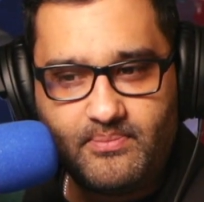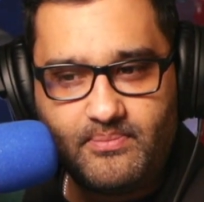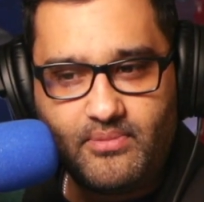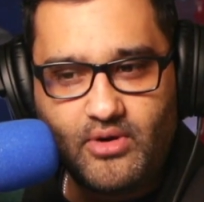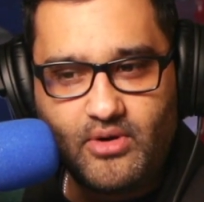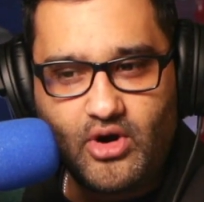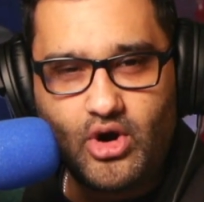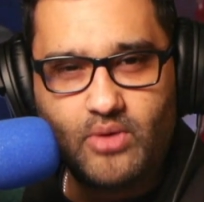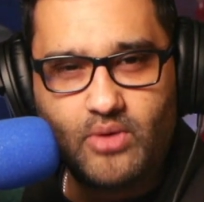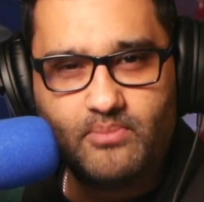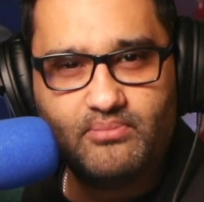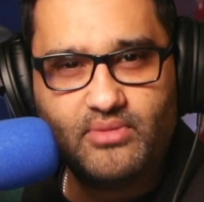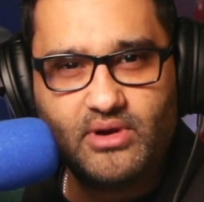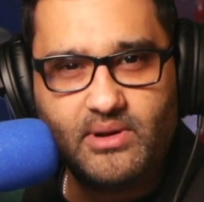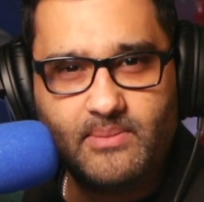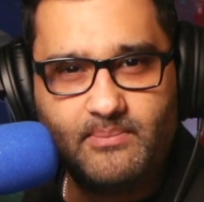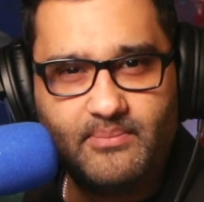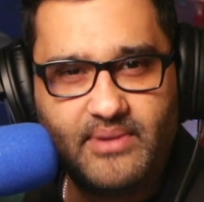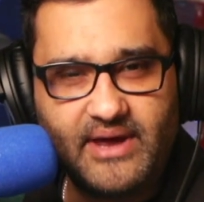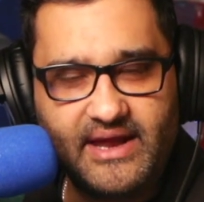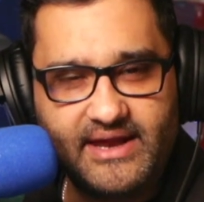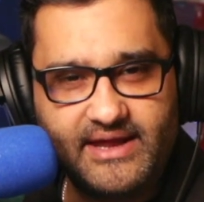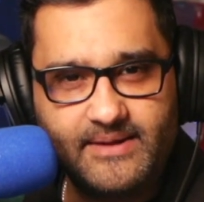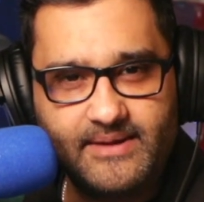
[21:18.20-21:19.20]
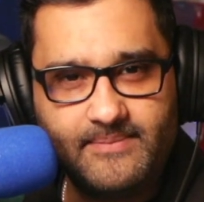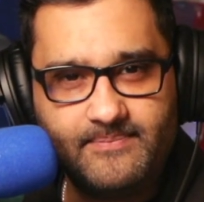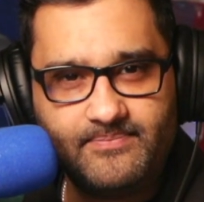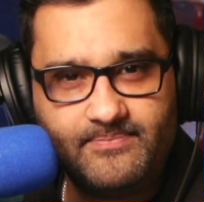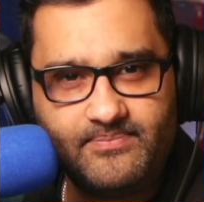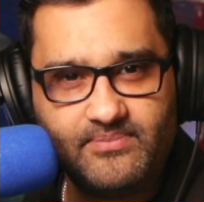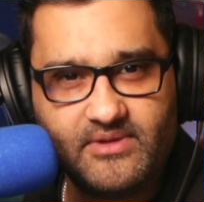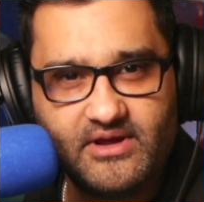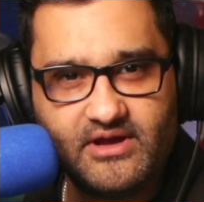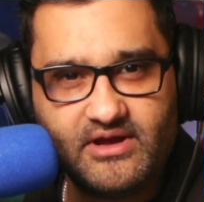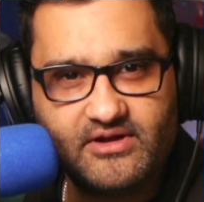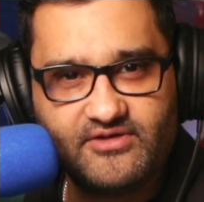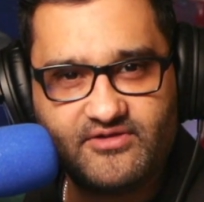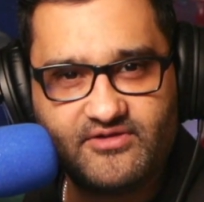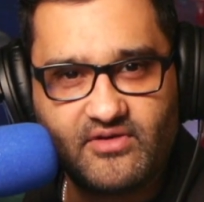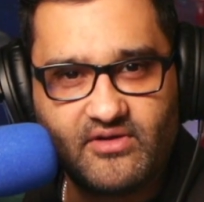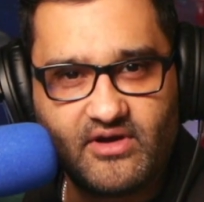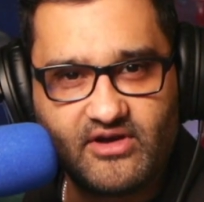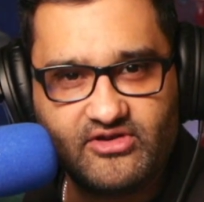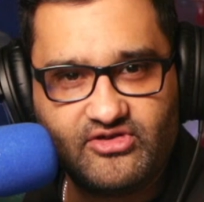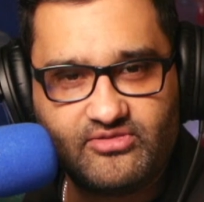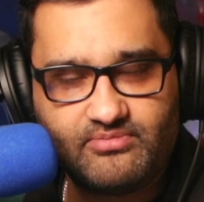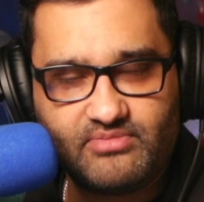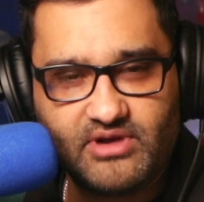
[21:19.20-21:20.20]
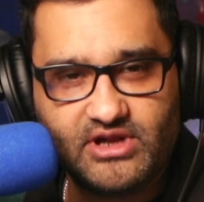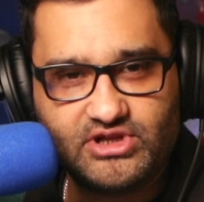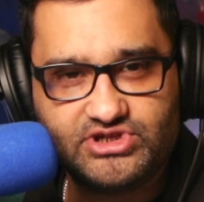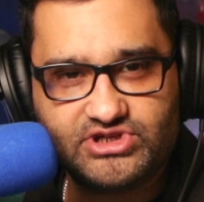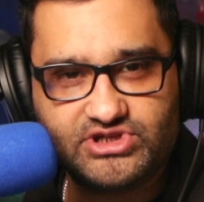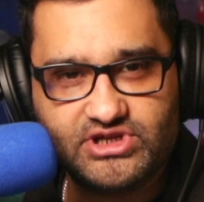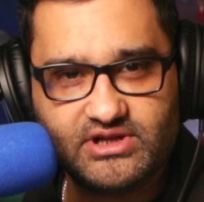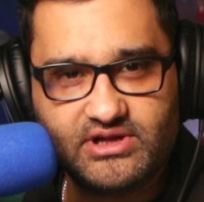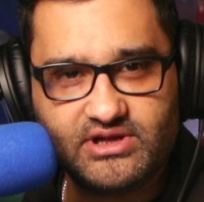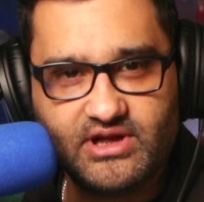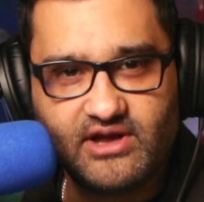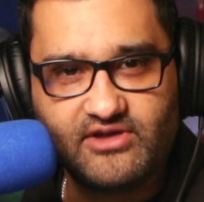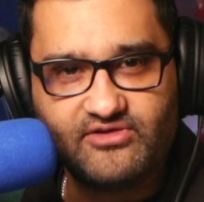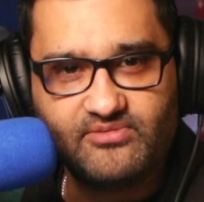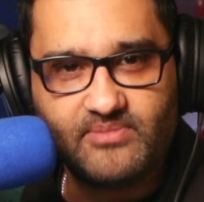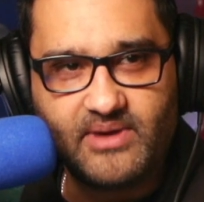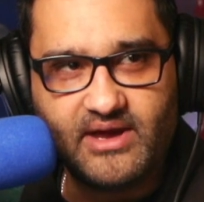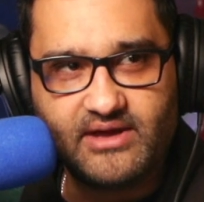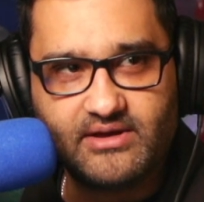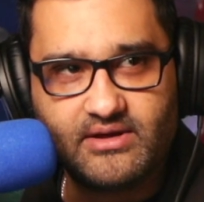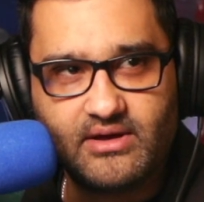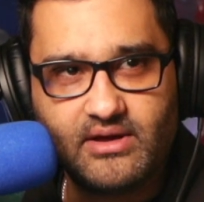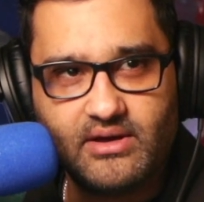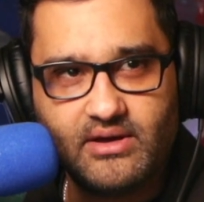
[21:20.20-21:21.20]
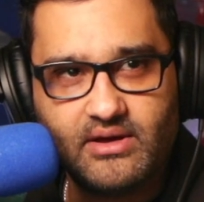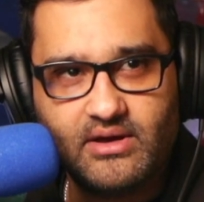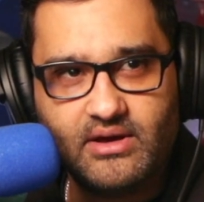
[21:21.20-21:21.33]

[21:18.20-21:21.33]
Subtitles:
Humble Penny. He does a nice spreadsheet that he's made.